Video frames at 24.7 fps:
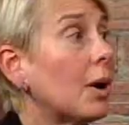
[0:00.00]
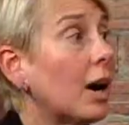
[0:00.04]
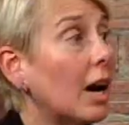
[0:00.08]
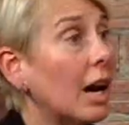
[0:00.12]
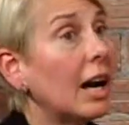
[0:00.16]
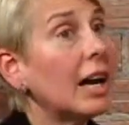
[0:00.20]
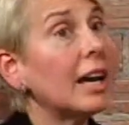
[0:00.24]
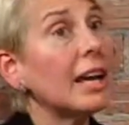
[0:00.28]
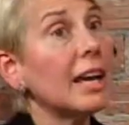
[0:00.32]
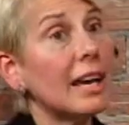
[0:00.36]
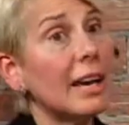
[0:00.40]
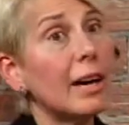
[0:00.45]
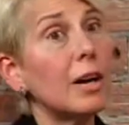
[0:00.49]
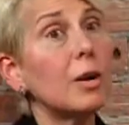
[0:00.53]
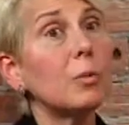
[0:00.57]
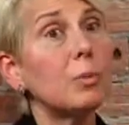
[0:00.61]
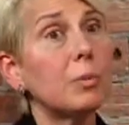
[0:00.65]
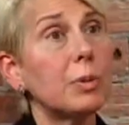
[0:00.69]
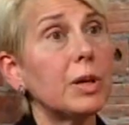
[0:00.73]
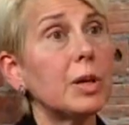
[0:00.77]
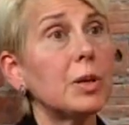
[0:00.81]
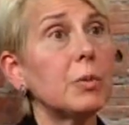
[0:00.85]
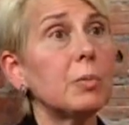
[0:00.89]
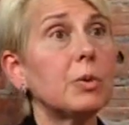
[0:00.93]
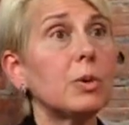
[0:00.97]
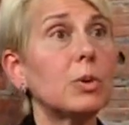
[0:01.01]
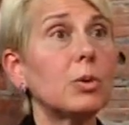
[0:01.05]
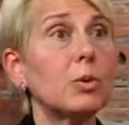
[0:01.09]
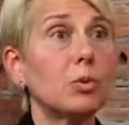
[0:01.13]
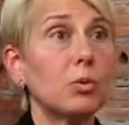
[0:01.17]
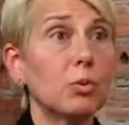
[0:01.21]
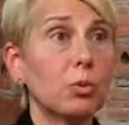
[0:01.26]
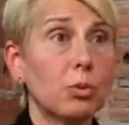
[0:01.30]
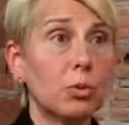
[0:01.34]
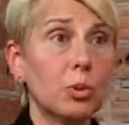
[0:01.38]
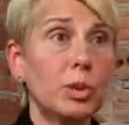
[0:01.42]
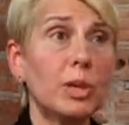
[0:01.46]
So I help
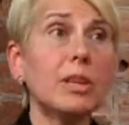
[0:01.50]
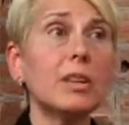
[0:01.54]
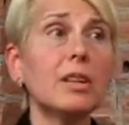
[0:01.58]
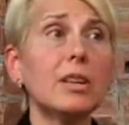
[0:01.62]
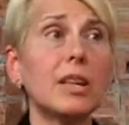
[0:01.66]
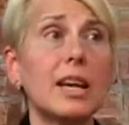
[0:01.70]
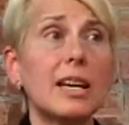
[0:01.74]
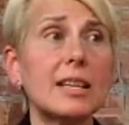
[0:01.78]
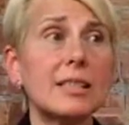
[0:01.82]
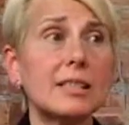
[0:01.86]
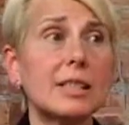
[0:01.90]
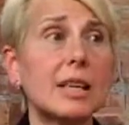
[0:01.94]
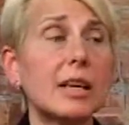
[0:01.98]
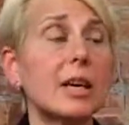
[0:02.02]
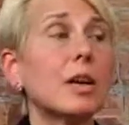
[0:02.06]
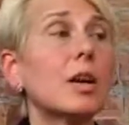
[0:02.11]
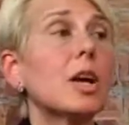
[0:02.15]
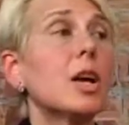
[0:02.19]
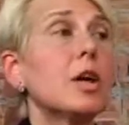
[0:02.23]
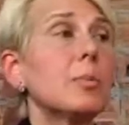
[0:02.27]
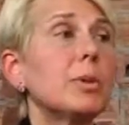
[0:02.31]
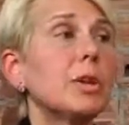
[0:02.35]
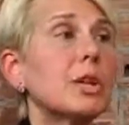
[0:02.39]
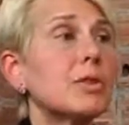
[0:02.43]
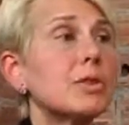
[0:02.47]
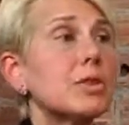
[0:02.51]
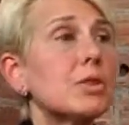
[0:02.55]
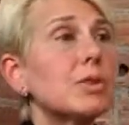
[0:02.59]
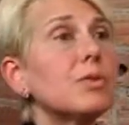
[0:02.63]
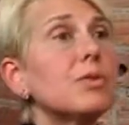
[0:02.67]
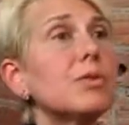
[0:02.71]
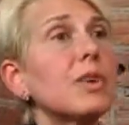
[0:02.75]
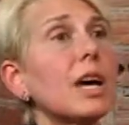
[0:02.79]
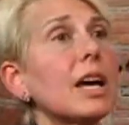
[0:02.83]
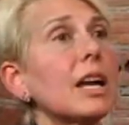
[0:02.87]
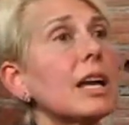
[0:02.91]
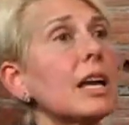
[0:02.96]
people realize that,
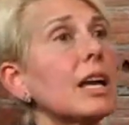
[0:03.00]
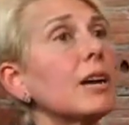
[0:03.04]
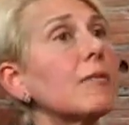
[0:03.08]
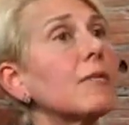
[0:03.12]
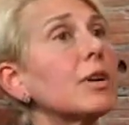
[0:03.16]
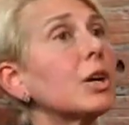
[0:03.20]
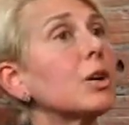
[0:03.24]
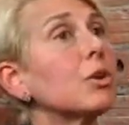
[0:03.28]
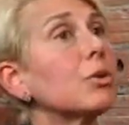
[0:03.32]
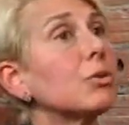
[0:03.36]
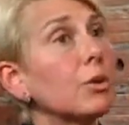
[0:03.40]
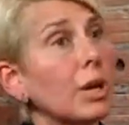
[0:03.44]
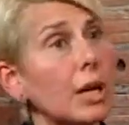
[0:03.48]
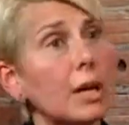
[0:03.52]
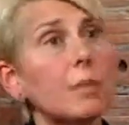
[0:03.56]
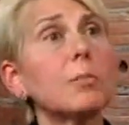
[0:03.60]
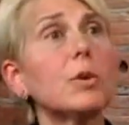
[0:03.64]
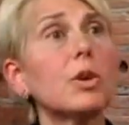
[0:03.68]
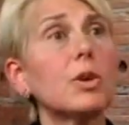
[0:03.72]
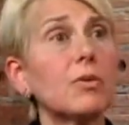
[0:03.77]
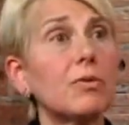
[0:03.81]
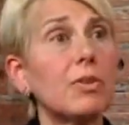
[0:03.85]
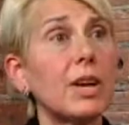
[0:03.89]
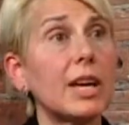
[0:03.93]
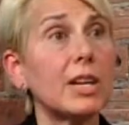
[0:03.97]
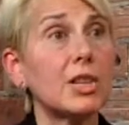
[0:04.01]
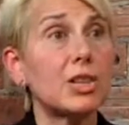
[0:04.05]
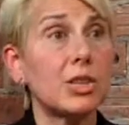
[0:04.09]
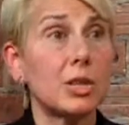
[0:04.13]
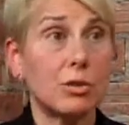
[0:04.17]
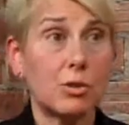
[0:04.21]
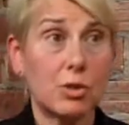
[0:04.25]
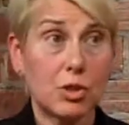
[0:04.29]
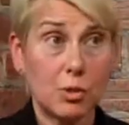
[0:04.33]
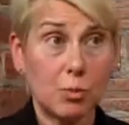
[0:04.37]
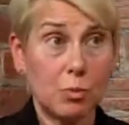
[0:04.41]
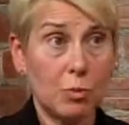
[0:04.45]
because you've got to have a great
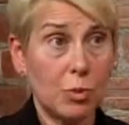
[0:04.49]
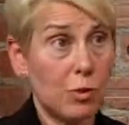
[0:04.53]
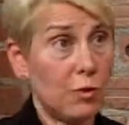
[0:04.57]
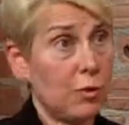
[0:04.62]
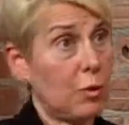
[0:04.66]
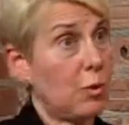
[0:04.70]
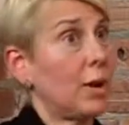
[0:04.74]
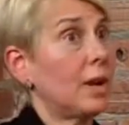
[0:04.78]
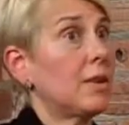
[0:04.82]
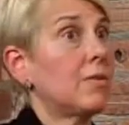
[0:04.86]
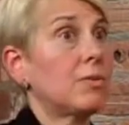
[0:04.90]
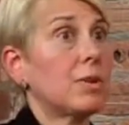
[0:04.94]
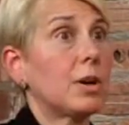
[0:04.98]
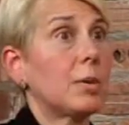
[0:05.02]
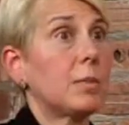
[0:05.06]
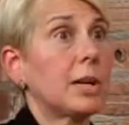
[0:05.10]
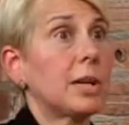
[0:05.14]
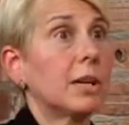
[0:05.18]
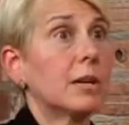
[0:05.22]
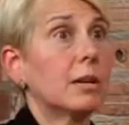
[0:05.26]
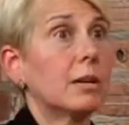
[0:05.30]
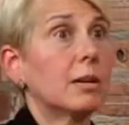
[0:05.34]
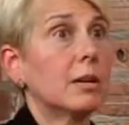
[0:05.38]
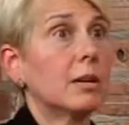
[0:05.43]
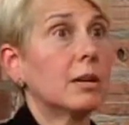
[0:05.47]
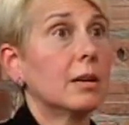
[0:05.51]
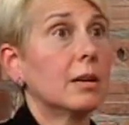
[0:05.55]
motivation to move away from it.